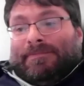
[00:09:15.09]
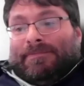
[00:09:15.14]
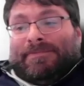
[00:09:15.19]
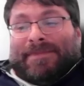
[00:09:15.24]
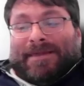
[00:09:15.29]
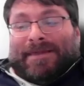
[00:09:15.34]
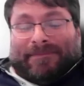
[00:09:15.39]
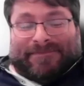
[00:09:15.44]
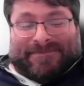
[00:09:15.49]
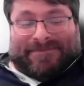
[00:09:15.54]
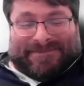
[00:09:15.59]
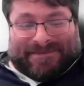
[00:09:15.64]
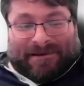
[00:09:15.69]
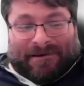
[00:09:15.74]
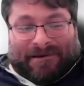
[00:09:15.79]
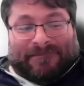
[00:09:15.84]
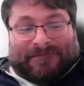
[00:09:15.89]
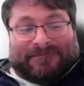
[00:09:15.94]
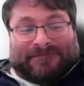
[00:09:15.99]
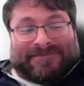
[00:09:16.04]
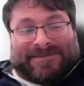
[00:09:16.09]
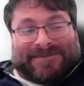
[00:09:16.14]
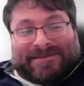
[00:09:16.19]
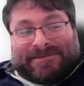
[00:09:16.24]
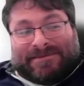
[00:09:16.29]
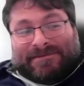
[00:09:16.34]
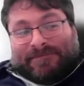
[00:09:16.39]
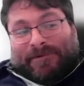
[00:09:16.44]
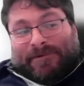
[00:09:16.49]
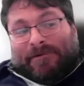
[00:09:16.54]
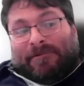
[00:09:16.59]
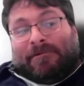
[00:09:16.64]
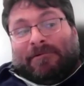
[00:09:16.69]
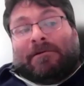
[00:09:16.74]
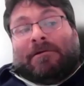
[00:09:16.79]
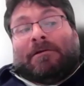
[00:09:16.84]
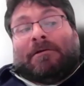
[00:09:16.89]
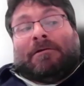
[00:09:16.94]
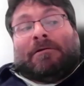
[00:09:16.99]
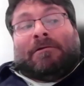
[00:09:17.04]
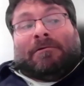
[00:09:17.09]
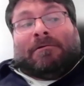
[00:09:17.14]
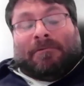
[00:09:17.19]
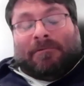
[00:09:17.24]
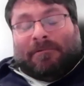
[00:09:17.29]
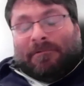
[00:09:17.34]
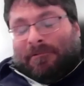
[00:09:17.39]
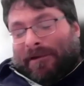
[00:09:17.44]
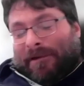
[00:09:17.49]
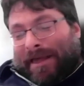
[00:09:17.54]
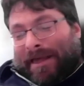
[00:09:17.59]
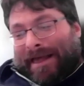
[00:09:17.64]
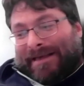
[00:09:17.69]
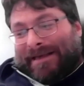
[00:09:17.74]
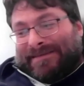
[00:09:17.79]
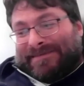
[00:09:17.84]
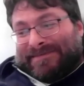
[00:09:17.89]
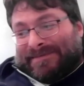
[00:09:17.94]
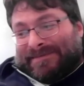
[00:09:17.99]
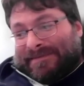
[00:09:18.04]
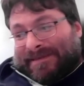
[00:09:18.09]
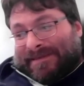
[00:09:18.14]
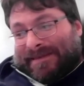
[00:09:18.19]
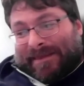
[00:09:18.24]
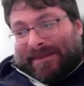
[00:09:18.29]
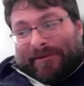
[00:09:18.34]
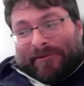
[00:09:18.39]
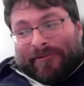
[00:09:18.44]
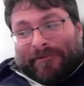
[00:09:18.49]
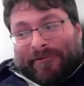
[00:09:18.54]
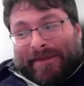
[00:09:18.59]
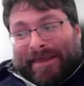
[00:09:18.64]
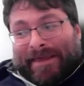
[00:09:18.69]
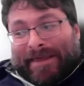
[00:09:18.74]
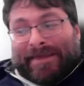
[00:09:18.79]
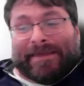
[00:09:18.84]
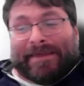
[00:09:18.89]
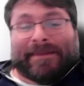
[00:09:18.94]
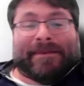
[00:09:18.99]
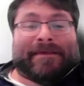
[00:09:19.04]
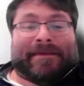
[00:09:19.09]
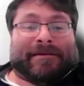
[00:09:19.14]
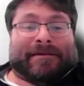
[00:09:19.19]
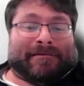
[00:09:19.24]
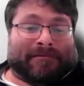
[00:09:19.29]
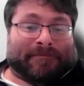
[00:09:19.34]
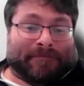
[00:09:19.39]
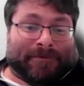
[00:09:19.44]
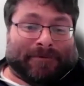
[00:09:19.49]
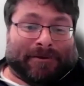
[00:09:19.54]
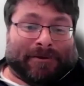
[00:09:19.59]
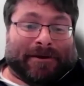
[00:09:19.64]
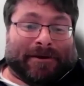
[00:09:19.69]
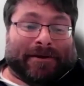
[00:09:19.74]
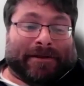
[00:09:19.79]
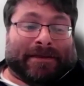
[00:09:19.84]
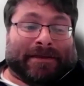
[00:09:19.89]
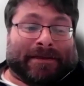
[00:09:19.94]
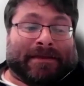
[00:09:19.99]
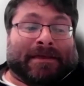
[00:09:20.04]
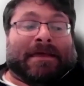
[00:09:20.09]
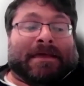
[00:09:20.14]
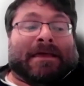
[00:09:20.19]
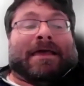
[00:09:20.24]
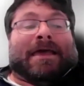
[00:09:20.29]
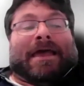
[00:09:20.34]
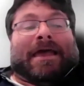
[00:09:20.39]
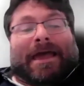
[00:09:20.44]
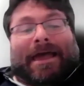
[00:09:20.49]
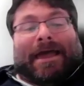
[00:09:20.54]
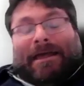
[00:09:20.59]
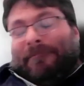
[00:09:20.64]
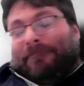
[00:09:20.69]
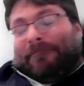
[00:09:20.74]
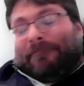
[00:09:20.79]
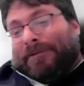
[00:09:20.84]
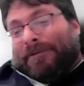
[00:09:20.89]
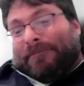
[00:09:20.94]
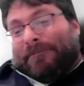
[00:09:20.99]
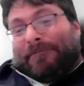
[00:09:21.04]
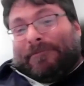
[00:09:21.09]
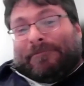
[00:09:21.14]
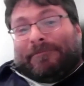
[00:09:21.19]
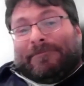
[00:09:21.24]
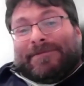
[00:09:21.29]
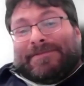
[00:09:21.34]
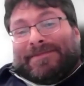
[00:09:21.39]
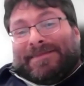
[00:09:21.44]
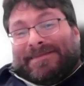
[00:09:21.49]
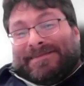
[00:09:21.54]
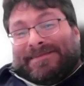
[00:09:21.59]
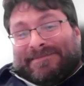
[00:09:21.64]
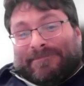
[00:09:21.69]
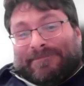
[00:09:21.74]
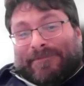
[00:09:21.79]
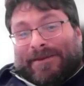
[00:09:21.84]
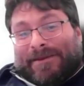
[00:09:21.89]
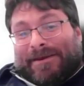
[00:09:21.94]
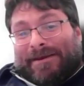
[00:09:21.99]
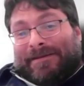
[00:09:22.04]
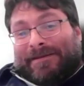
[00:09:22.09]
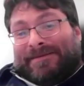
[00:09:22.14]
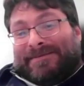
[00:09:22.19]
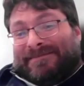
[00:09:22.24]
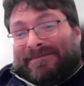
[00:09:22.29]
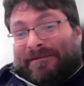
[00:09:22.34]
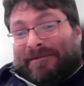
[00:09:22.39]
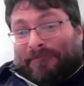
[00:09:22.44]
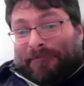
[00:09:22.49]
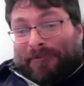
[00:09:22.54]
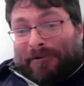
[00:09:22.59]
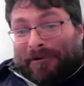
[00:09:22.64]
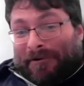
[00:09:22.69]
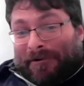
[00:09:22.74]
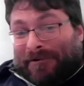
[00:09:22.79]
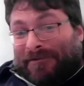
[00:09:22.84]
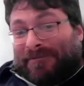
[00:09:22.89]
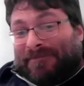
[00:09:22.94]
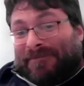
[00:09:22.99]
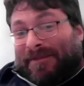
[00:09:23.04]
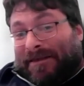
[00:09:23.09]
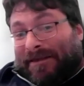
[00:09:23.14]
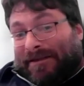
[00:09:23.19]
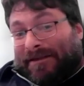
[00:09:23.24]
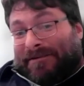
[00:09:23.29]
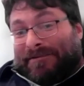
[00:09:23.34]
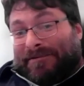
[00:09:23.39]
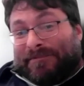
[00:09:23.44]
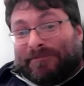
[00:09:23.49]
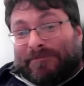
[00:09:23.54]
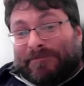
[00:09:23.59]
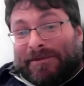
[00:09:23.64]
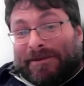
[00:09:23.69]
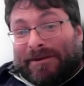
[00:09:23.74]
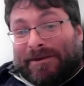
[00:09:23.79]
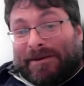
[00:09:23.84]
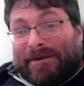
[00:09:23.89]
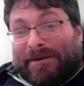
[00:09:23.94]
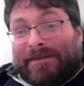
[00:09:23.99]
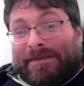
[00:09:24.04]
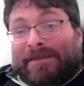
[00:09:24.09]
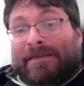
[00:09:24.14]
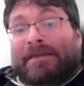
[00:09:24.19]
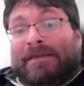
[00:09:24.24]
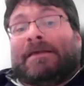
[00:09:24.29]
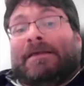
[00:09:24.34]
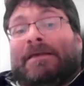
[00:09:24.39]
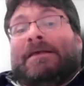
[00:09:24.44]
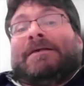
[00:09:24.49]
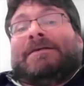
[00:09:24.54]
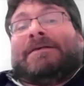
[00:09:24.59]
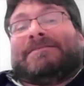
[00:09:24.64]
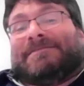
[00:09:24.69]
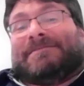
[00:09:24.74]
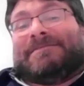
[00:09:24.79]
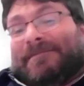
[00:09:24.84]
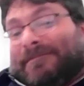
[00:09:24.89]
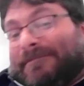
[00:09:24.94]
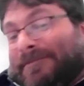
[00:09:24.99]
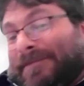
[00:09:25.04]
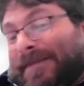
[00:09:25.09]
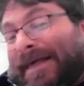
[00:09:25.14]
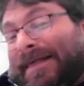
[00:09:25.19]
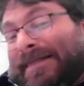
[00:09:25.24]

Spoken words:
themselves. It's about who has internet in the community, and people with disabilities are part of that community. So